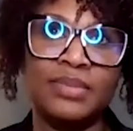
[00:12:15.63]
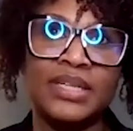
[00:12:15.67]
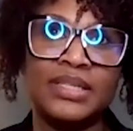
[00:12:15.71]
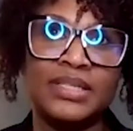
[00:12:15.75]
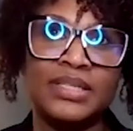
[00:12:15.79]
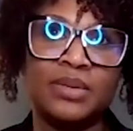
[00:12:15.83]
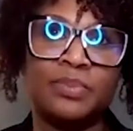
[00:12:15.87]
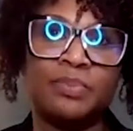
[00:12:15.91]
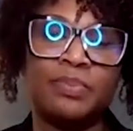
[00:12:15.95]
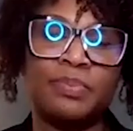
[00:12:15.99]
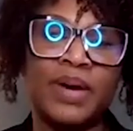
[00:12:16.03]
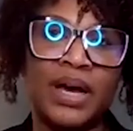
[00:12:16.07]

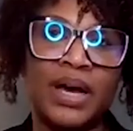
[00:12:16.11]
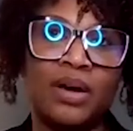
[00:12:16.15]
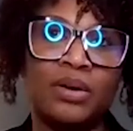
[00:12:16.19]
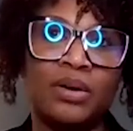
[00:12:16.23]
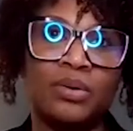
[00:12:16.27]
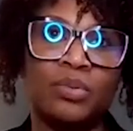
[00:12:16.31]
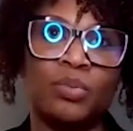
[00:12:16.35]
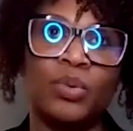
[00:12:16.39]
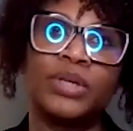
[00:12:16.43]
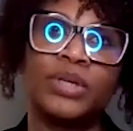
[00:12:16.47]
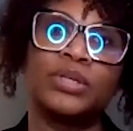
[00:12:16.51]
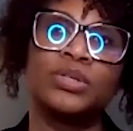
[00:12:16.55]
It's
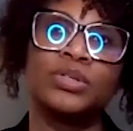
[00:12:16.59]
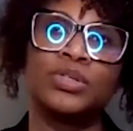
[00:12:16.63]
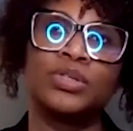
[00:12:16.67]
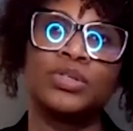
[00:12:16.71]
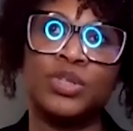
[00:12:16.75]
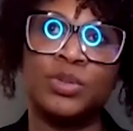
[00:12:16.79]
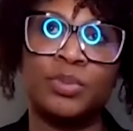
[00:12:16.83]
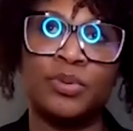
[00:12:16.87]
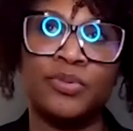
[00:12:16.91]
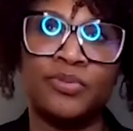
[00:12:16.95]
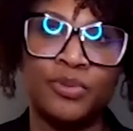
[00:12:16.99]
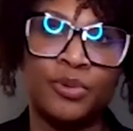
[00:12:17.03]
about what you
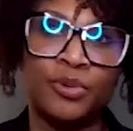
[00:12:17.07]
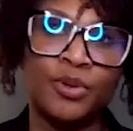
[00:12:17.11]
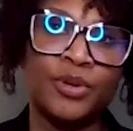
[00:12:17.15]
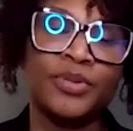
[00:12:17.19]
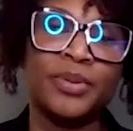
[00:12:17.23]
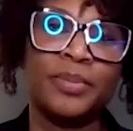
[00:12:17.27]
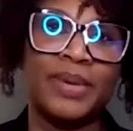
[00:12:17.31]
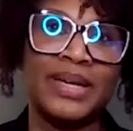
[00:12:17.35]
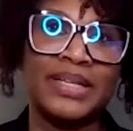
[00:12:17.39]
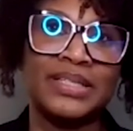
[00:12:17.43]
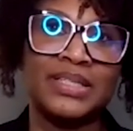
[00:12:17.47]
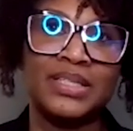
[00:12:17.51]
do before
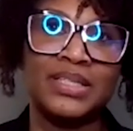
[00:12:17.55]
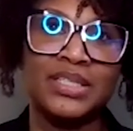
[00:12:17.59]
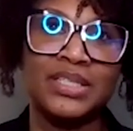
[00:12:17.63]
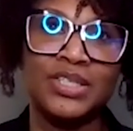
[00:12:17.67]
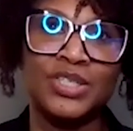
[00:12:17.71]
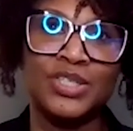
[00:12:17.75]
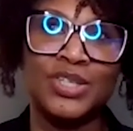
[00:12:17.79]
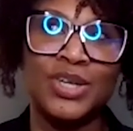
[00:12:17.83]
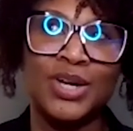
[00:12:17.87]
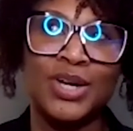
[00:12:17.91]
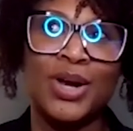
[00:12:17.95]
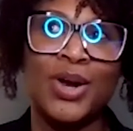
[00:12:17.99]
the
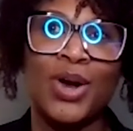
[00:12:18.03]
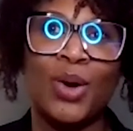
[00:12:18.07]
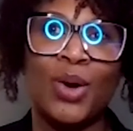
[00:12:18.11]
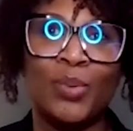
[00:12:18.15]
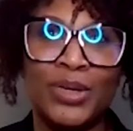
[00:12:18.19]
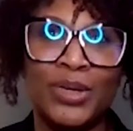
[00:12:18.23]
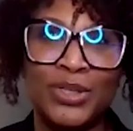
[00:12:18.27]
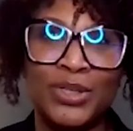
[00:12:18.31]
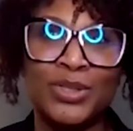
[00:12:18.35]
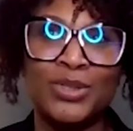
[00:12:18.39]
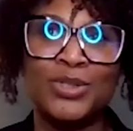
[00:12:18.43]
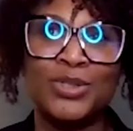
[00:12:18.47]
message,
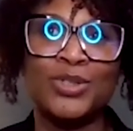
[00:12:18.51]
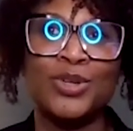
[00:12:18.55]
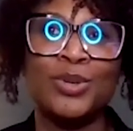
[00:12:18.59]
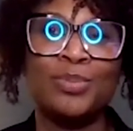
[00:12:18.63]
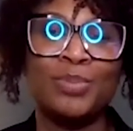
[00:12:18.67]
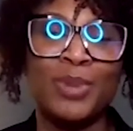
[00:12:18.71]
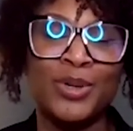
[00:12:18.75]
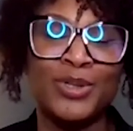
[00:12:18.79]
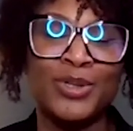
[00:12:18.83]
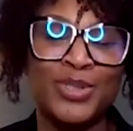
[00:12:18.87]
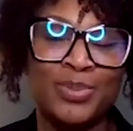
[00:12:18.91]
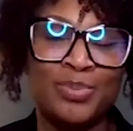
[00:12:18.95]
what you do
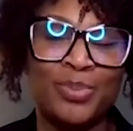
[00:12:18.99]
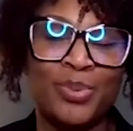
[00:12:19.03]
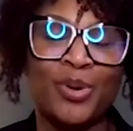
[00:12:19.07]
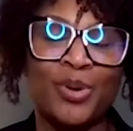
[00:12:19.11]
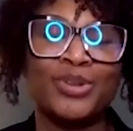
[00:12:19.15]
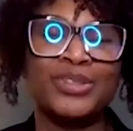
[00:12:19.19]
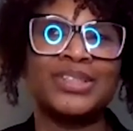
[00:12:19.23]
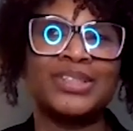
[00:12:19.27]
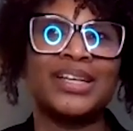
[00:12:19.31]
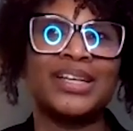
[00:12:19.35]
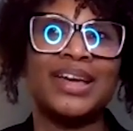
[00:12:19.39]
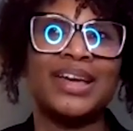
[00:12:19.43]
most
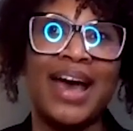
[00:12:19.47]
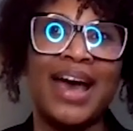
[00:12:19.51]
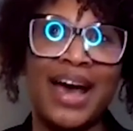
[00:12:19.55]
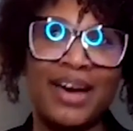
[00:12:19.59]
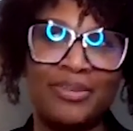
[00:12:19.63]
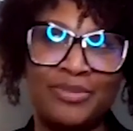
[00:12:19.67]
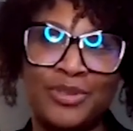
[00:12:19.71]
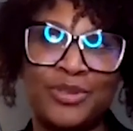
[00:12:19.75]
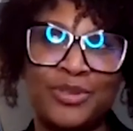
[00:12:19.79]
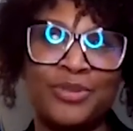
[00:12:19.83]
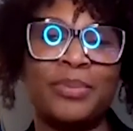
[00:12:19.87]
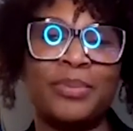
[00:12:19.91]
importantly
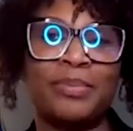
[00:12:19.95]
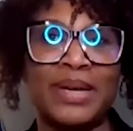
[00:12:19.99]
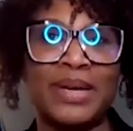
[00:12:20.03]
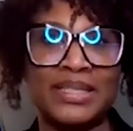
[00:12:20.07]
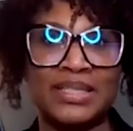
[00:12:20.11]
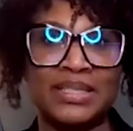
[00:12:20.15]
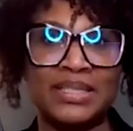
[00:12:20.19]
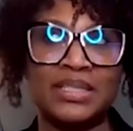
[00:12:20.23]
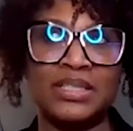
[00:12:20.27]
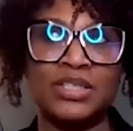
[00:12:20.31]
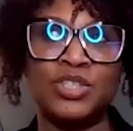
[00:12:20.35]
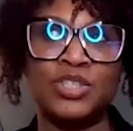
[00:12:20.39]
after the
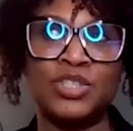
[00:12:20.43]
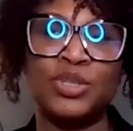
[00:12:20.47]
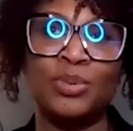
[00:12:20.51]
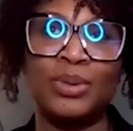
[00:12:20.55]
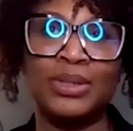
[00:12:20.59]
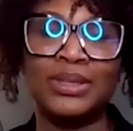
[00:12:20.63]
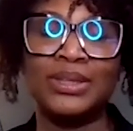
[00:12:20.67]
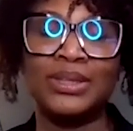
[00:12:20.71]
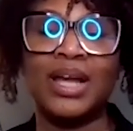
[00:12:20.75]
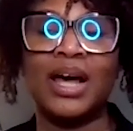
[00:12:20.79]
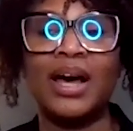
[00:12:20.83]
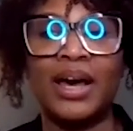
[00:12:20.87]
message, to
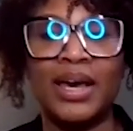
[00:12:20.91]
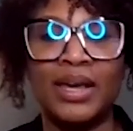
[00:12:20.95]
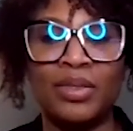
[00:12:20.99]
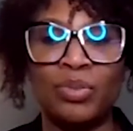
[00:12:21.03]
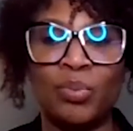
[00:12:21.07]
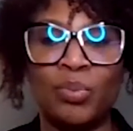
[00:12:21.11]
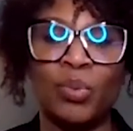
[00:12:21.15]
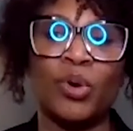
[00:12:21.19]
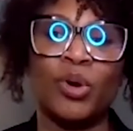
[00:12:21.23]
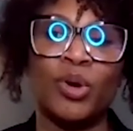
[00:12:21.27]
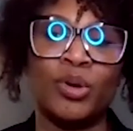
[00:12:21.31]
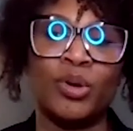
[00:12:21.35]

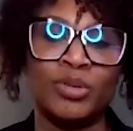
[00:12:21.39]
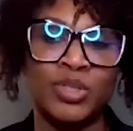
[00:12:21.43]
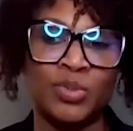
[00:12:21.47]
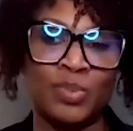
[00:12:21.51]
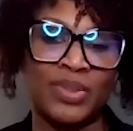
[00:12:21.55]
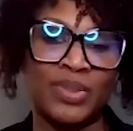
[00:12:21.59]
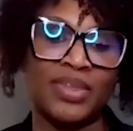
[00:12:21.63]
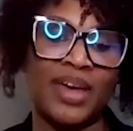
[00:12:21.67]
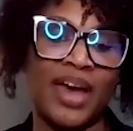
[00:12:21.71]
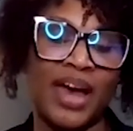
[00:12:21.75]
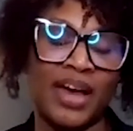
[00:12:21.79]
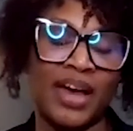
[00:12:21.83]
align words
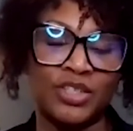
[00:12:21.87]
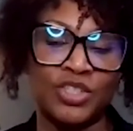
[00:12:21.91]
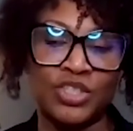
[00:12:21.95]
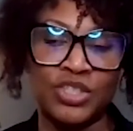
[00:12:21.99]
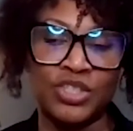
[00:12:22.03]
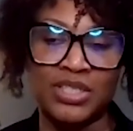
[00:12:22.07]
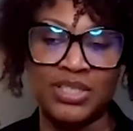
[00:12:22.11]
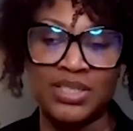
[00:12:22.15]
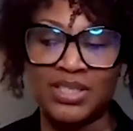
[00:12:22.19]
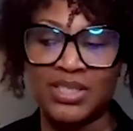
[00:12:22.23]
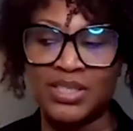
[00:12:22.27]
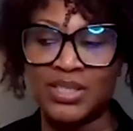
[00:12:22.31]
with action.